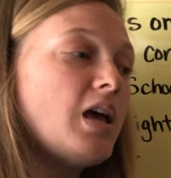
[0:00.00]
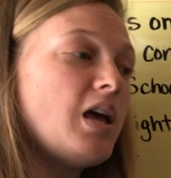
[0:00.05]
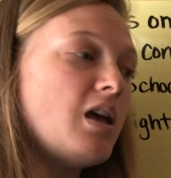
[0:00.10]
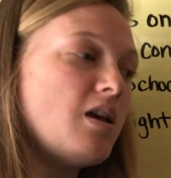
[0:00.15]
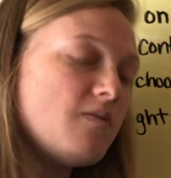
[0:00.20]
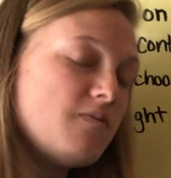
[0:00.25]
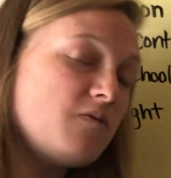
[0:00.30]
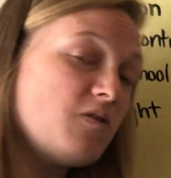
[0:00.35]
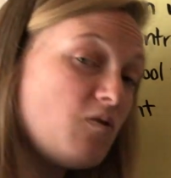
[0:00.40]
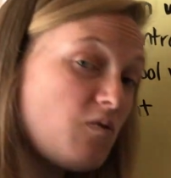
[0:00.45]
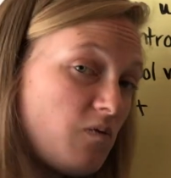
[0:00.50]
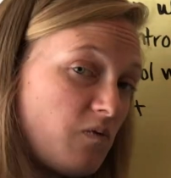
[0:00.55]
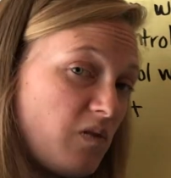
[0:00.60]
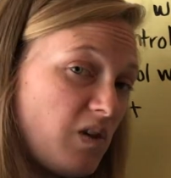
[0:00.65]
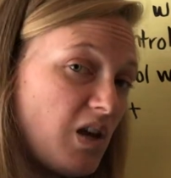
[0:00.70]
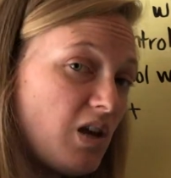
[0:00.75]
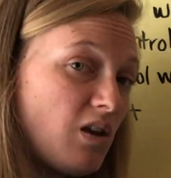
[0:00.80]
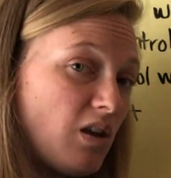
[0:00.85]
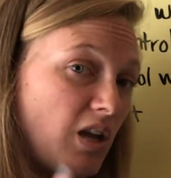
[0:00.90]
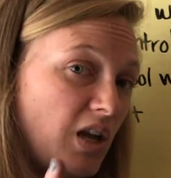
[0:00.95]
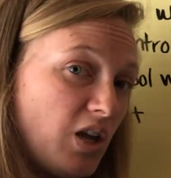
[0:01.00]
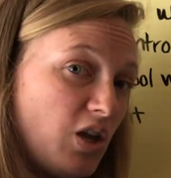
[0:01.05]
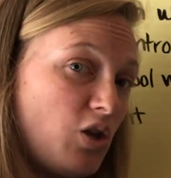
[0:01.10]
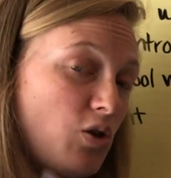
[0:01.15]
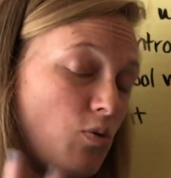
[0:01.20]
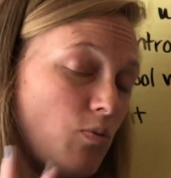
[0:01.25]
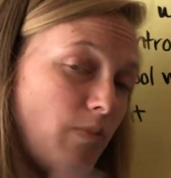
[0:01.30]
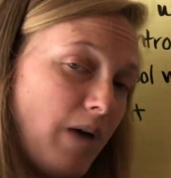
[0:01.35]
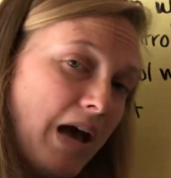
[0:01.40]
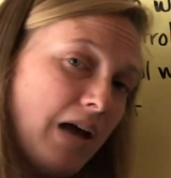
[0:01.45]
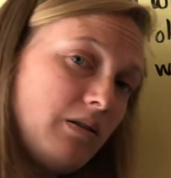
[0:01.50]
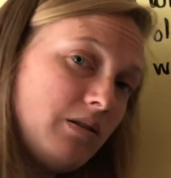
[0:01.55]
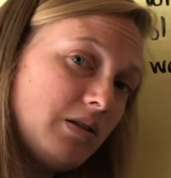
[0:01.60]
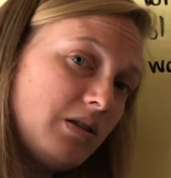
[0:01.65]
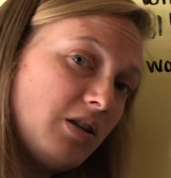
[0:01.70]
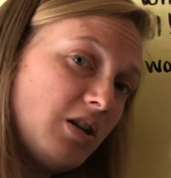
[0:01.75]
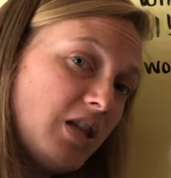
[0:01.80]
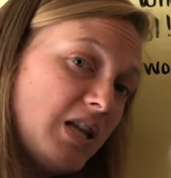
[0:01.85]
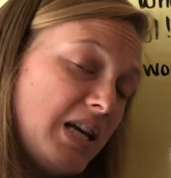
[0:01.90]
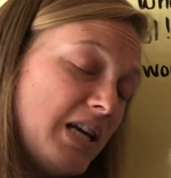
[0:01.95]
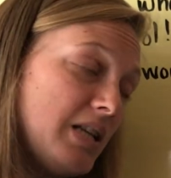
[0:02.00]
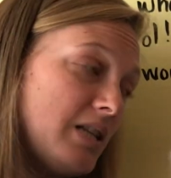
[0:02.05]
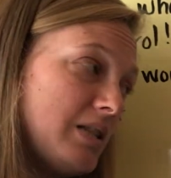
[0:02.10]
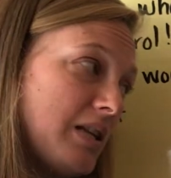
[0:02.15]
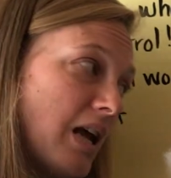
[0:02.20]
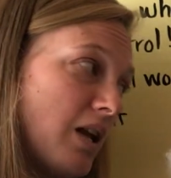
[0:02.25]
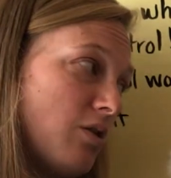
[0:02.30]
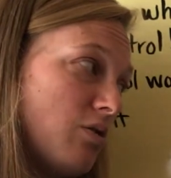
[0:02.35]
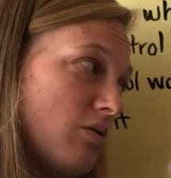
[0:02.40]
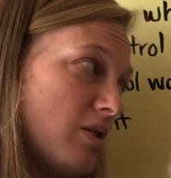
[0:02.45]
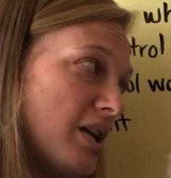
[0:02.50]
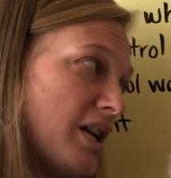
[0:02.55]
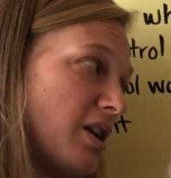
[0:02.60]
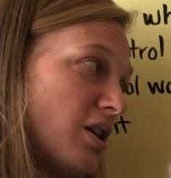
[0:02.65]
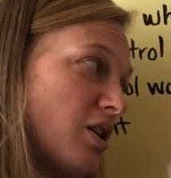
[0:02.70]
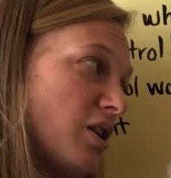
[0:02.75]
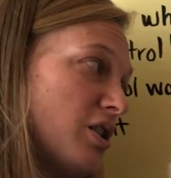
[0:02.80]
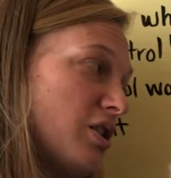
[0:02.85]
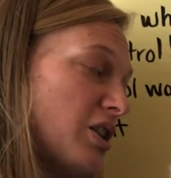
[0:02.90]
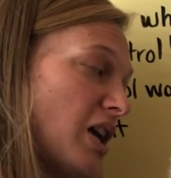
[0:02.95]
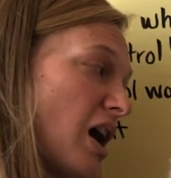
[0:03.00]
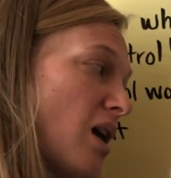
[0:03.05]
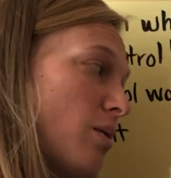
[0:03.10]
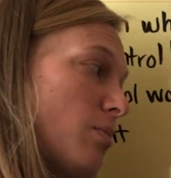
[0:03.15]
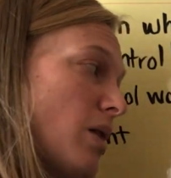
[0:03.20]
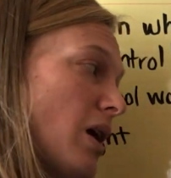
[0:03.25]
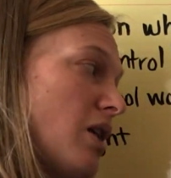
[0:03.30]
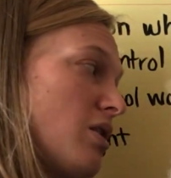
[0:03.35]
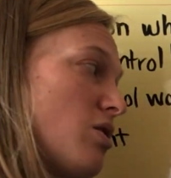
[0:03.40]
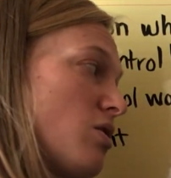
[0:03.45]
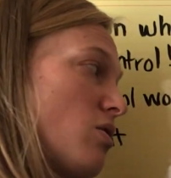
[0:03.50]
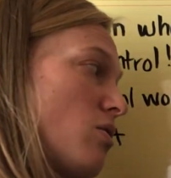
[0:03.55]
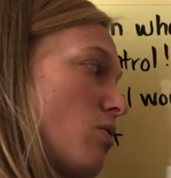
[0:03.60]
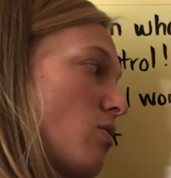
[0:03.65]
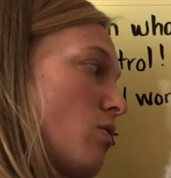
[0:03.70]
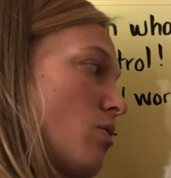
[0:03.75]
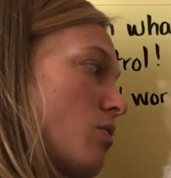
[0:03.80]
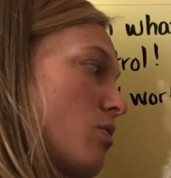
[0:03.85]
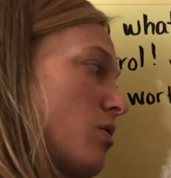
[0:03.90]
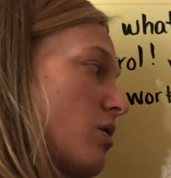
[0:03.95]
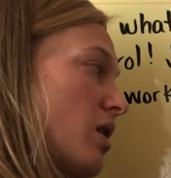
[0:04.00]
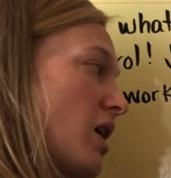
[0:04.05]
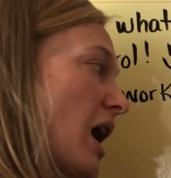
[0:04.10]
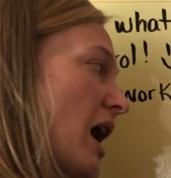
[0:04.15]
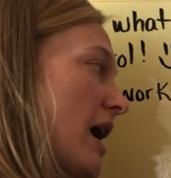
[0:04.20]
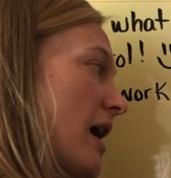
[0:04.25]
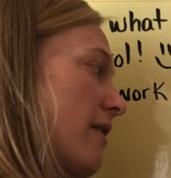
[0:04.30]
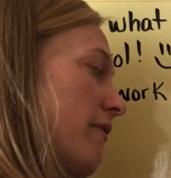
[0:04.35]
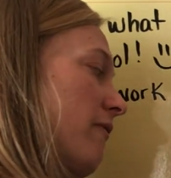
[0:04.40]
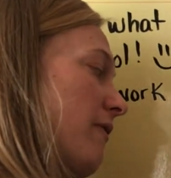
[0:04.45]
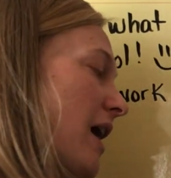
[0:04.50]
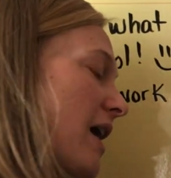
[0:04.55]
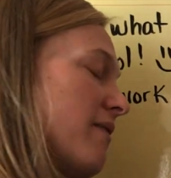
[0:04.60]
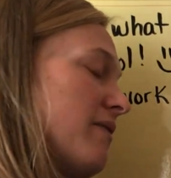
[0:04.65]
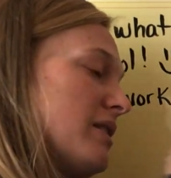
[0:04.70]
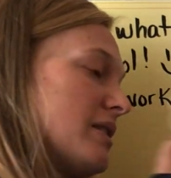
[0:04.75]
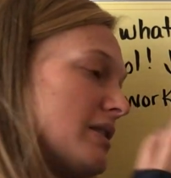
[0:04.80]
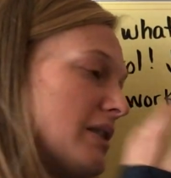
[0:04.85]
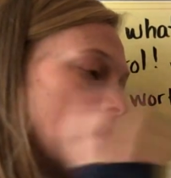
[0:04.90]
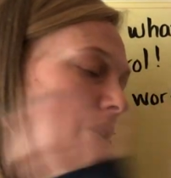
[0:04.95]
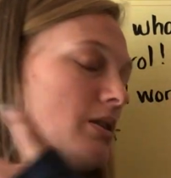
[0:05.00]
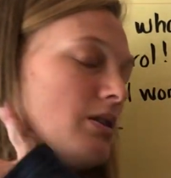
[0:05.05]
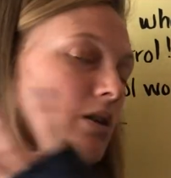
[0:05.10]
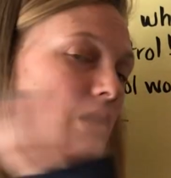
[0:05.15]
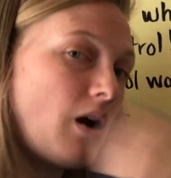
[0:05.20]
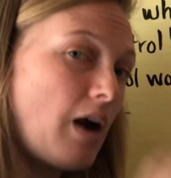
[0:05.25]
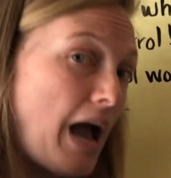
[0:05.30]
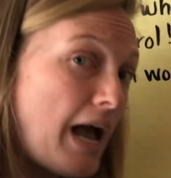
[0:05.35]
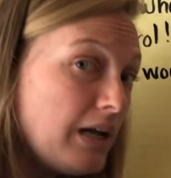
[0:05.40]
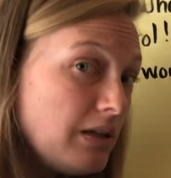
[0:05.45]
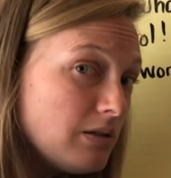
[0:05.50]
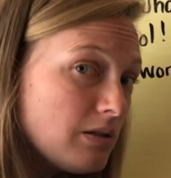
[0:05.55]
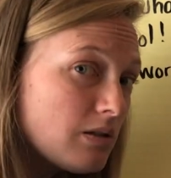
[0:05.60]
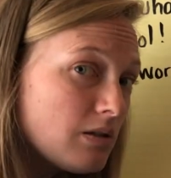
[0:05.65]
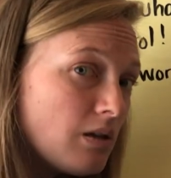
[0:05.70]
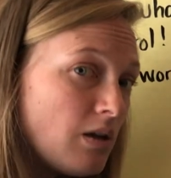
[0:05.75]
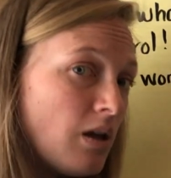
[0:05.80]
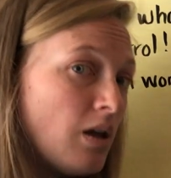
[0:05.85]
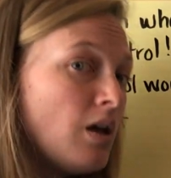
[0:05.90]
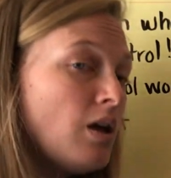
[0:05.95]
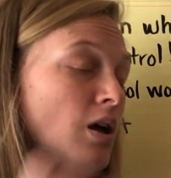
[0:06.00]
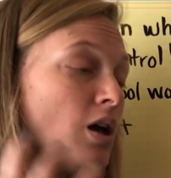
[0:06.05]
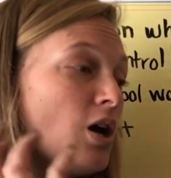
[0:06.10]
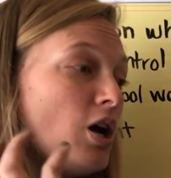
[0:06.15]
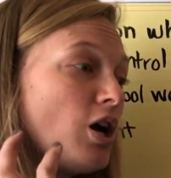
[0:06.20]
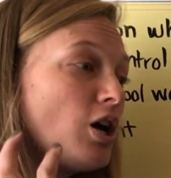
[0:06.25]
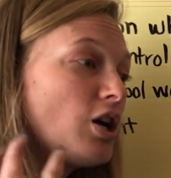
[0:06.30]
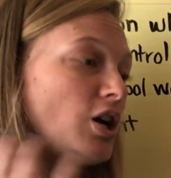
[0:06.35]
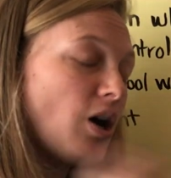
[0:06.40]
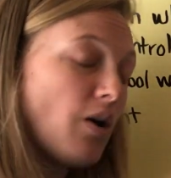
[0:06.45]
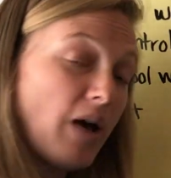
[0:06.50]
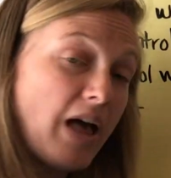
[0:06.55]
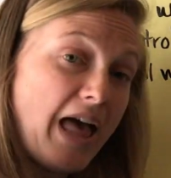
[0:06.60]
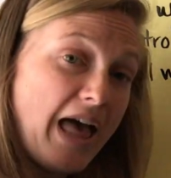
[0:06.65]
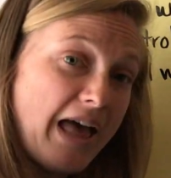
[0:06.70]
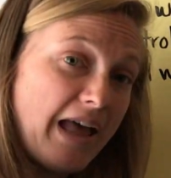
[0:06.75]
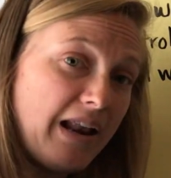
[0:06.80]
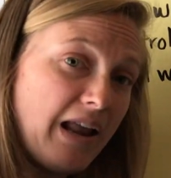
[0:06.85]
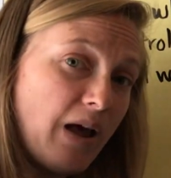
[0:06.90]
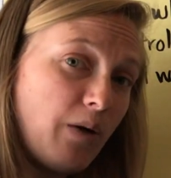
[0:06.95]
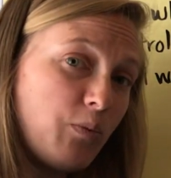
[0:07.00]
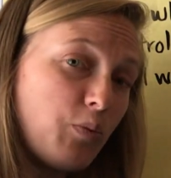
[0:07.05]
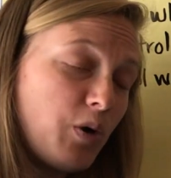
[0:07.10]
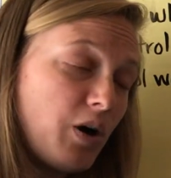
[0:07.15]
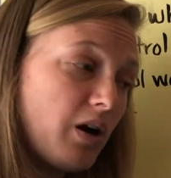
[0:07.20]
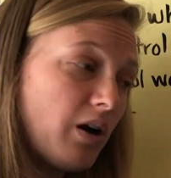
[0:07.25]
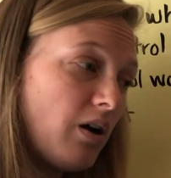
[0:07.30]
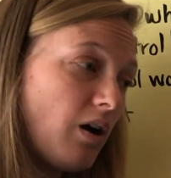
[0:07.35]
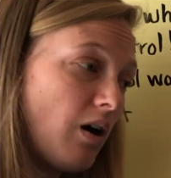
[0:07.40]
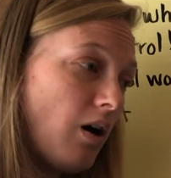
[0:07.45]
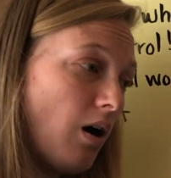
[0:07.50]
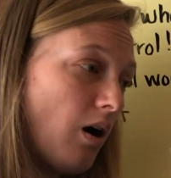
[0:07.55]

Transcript: If you feel like you mastered this and you did a good job and you got 5 and 6 correct, go ahead and work